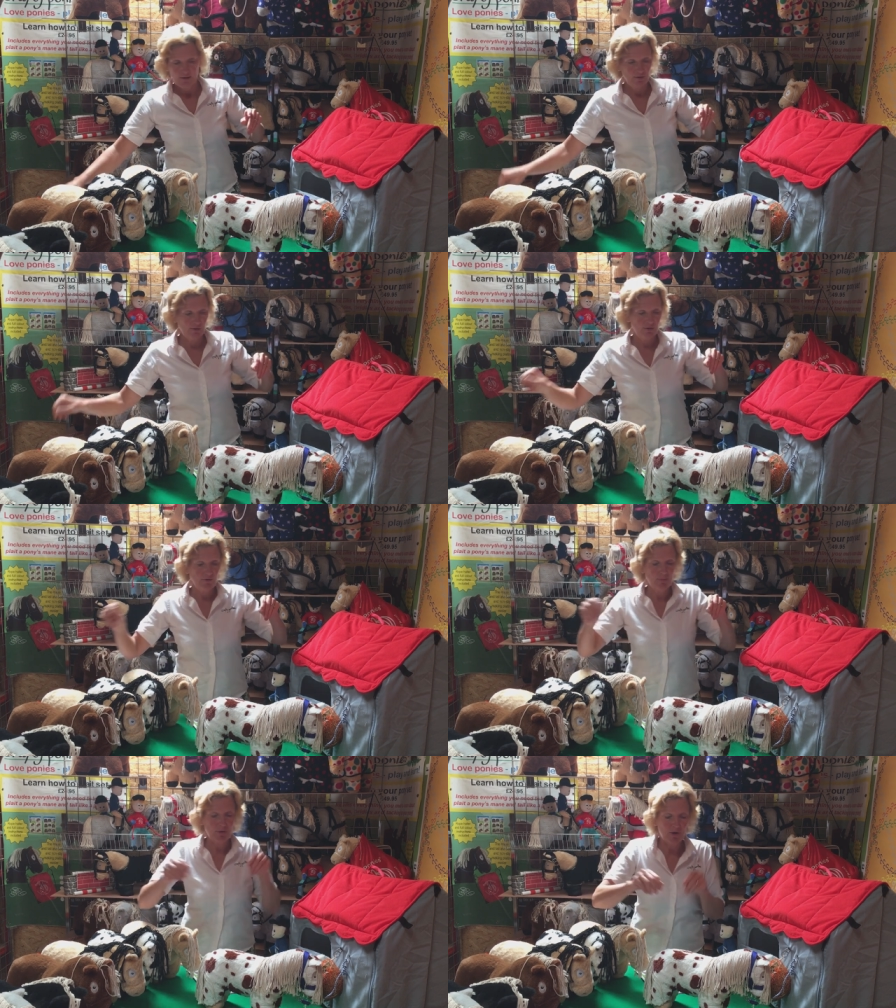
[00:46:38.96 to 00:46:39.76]
to
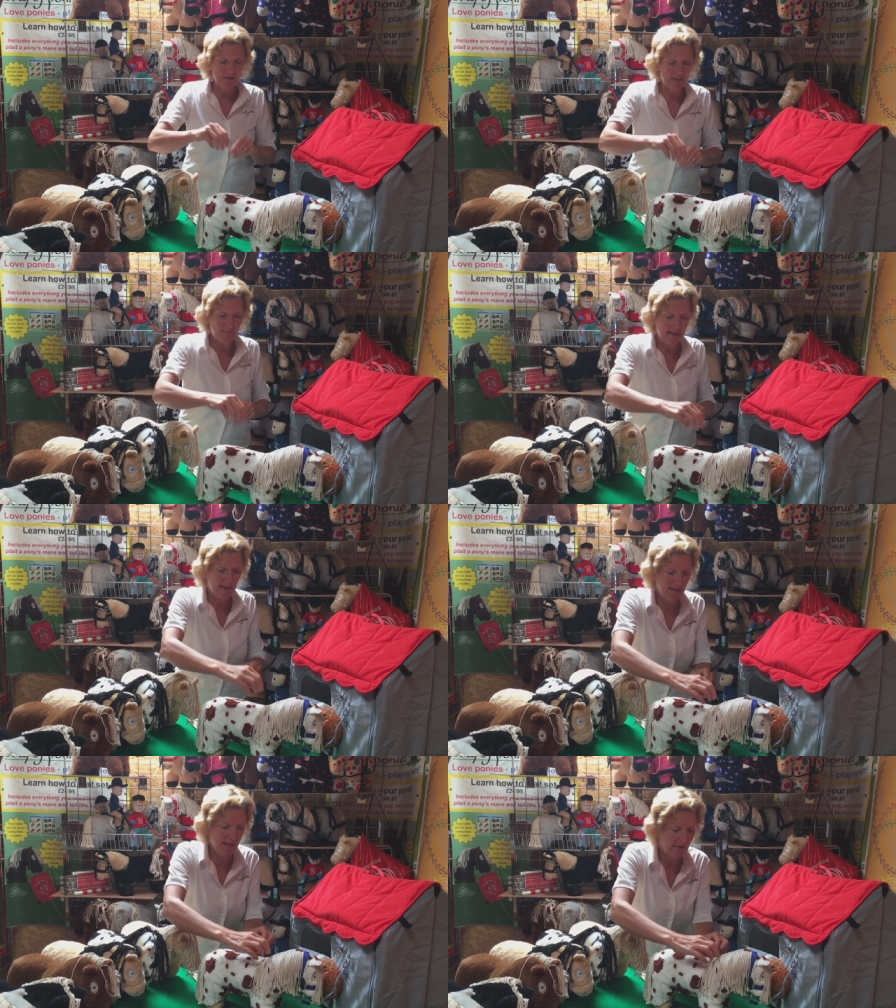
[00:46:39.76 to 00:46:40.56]
suit your pony's
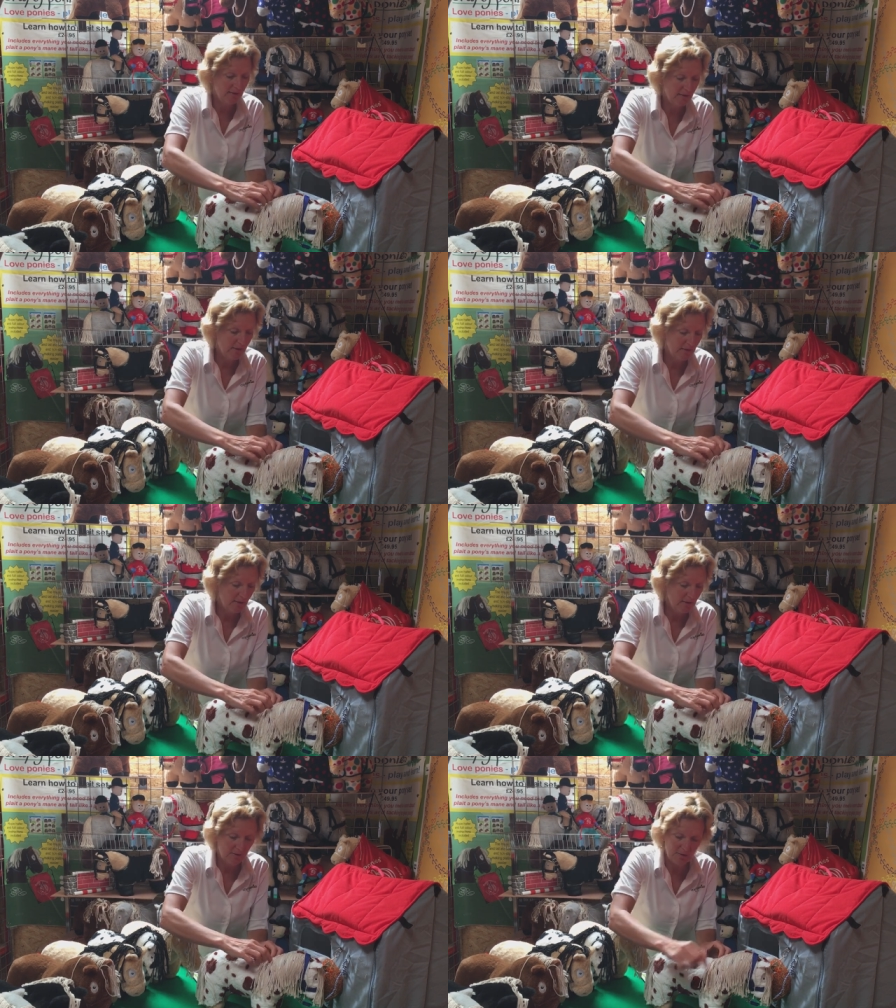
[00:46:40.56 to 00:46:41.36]
mane.
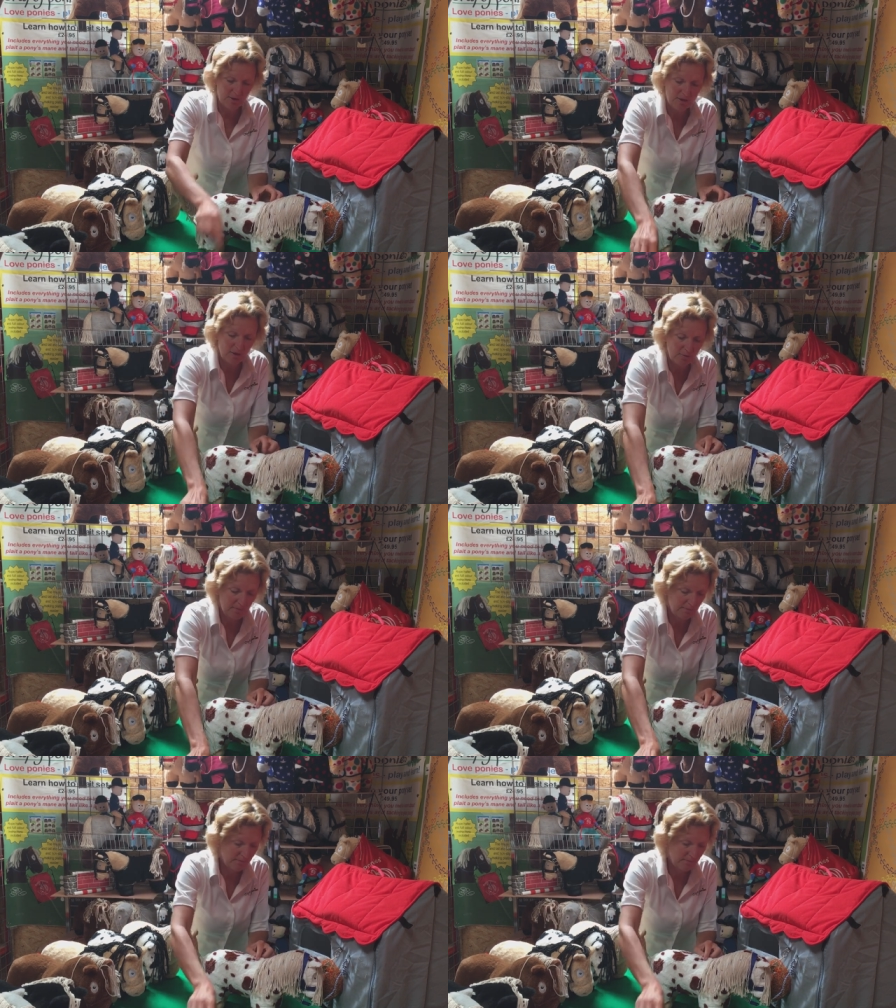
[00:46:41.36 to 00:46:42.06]
So